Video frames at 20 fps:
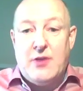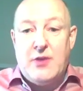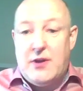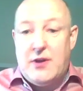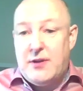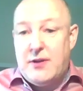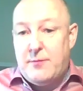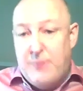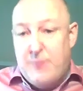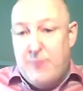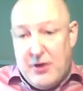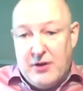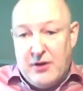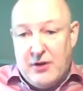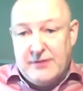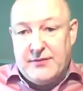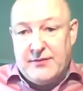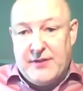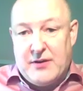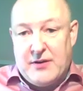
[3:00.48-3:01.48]
because
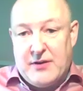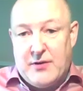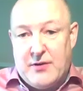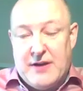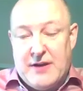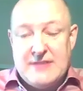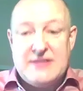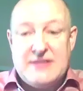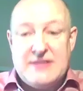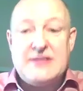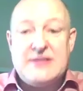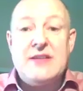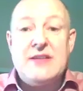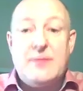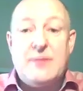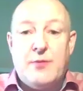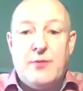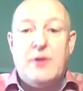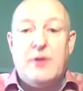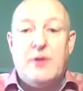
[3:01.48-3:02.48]
of the crisis, this
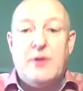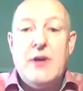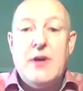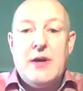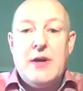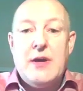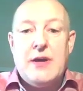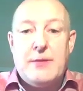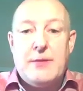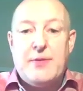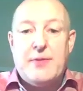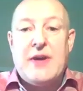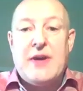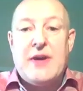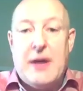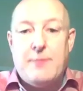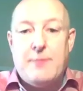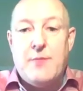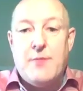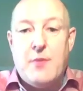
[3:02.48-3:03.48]
will
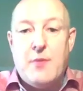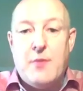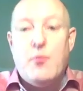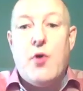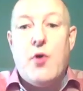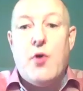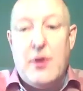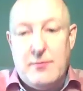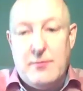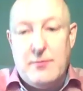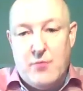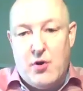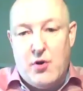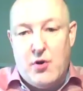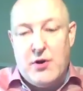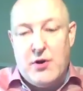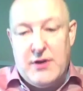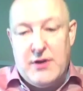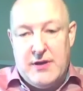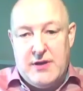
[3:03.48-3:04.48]
become more and
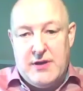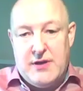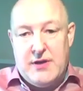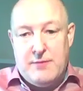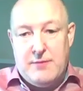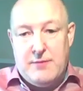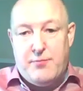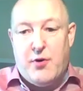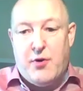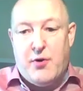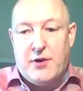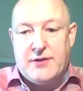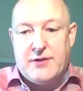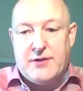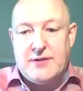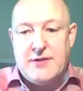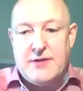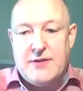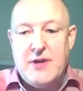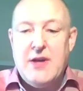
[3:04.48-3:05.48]
more important.
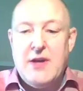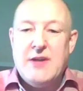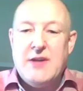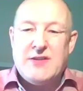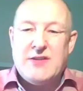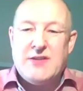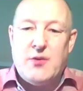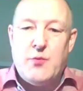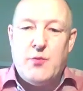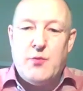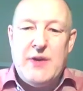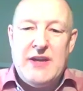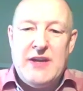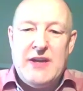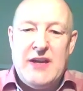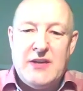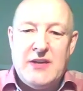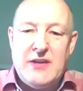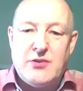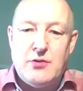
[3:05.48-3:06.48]
So we
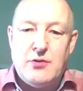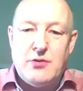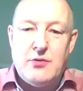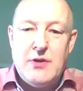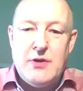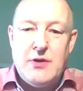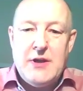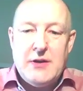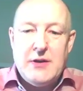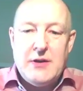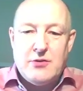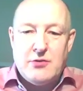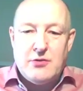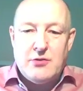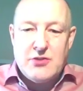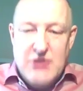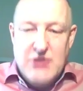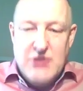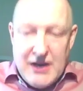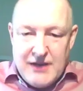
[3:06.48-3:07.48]
need to
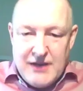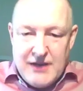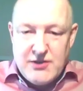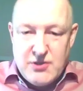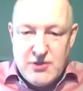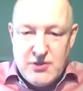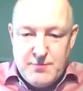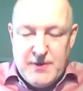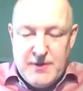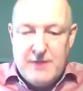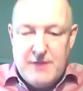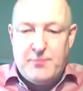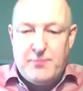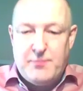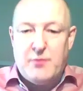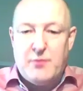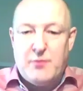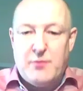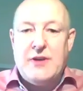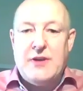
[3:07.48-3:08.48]
challenge people,
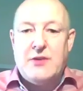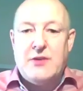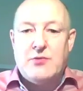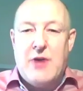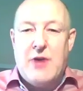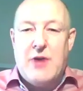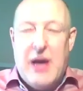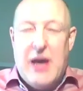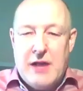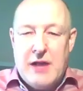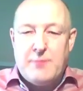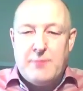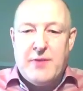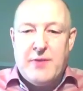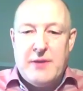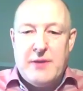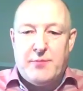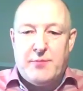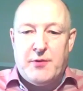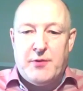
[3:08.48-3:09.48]
we need to help
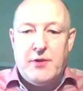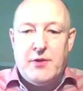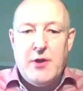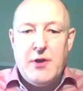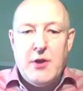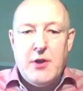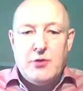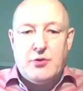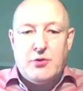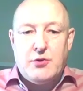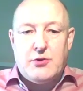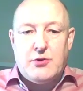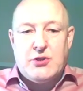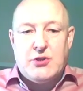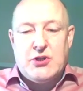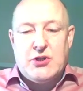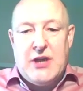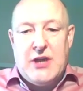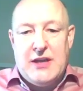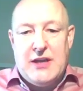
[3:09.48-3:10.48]
people to
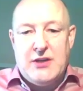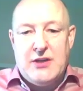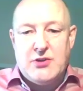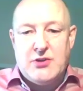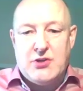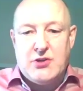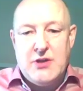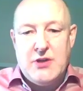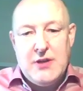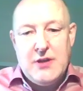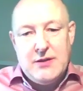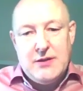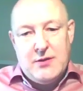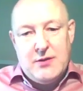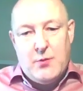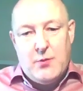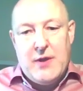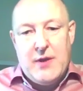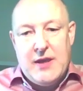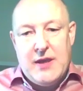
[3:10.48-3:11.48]
change the
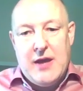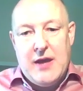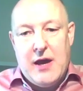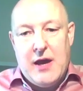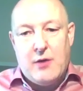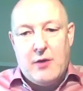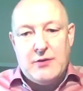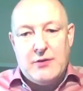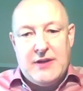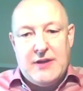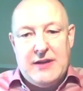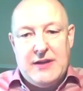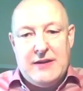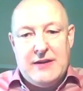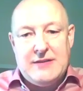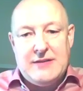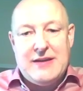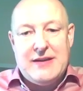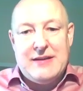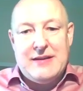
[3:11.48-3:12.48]
way how
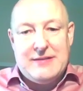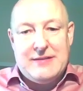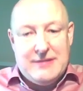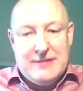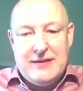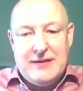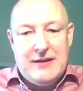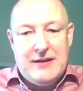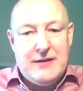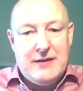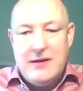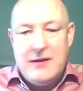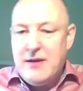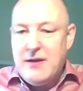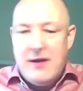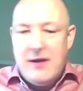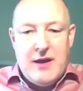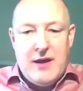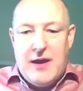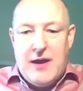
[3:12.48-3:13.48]
they see.
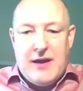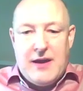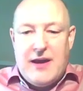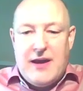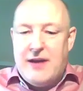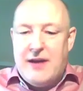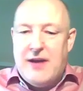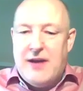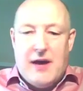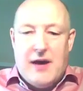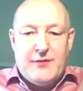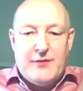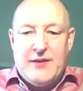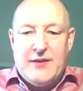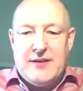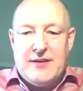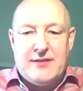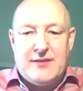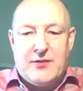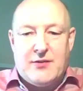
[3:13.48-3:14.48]
Again, after
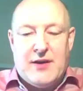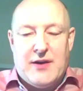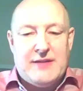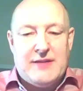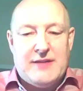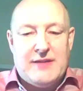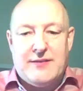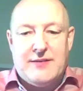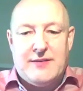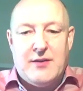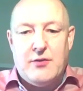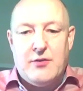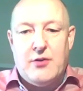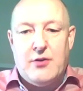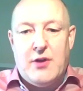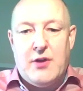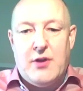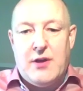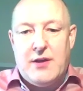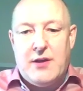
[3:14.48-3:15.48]
this crisis,
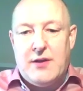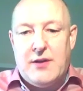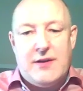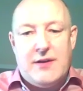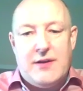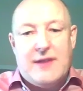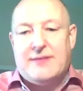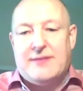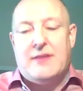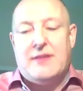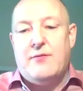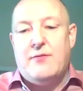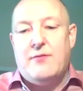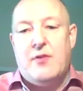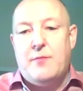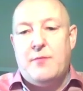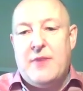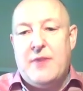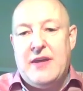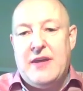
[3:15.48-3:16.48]
nothing
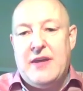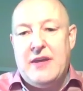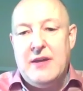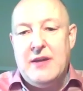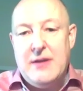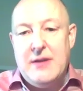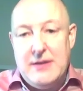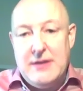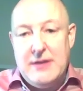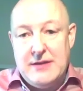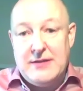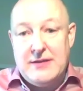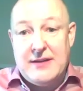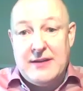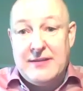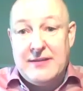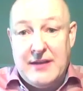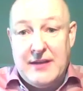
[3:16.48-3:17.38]
will be the same.